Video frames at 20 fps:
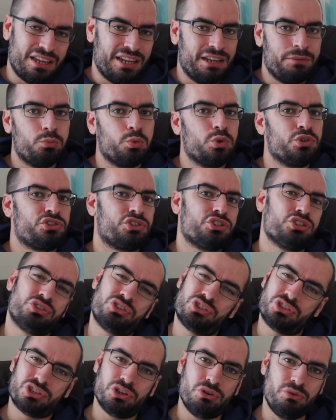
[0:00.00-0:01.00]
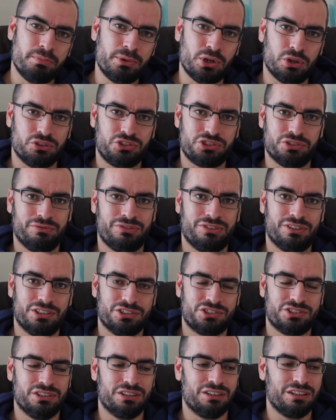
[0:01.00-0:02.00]
It was just too much,
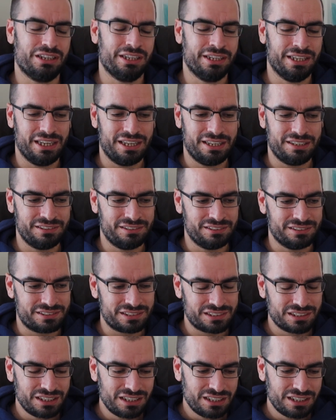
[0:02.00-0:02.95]
unfortunately, and